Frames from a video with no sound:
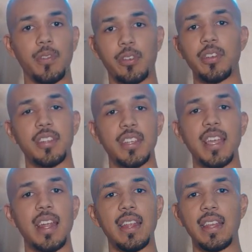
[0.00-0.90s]

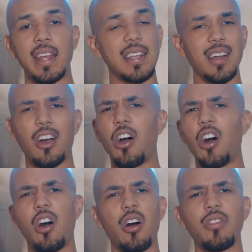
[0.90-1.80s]
Christianity. That's how
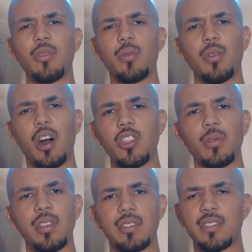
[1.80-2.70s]
all the
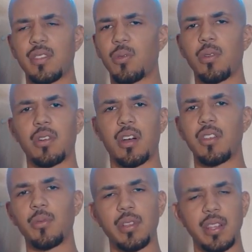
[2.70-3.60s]
religions of the world are.
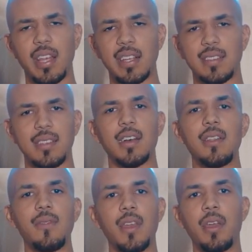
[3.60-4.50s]
They're really like
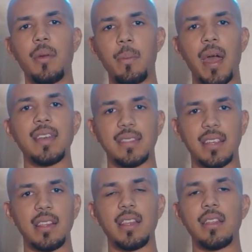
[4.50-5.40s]
sun,
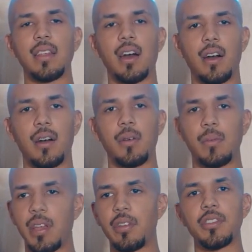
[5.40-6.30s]
masculine
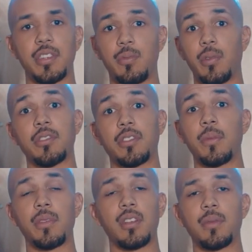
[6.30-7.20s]
energy
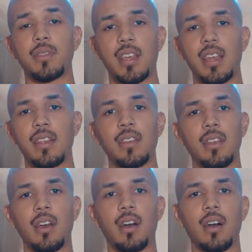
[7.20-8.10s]
worship, you know what I'm
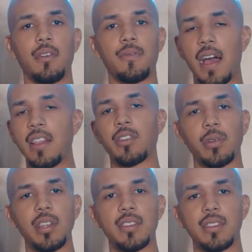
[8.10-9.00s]
saying? Phallic
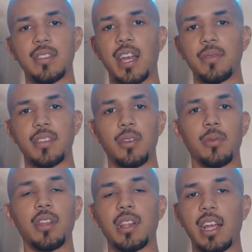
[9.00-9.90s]
religion type shit,
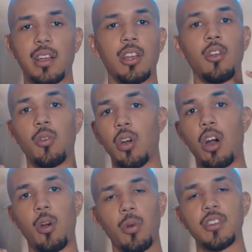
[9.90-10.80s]
where they're like, we're
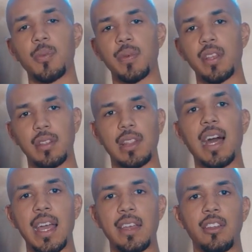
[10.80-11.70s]
all worshiping the
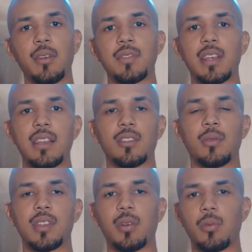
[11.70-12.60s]
light, you know what I'm saying? So
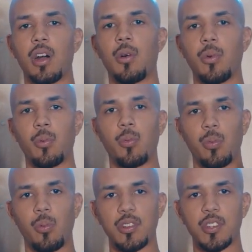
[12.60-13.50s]
it's like we're all
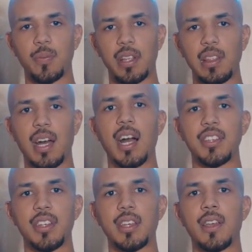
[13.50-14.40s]
worshiping
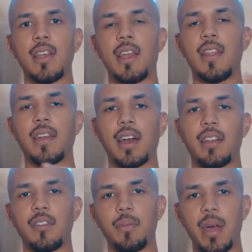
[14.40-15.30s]
logic and the
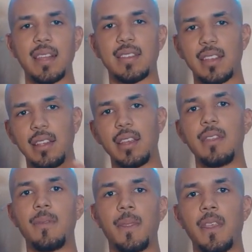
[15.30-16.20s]
kind of
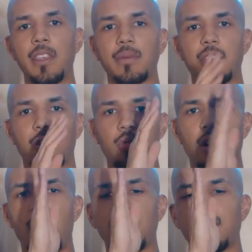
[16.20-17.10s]
masculine, you know, the
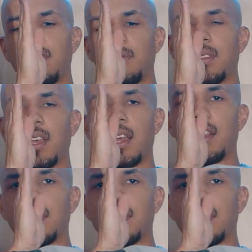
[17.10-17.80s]
cross, you know what I'm saying?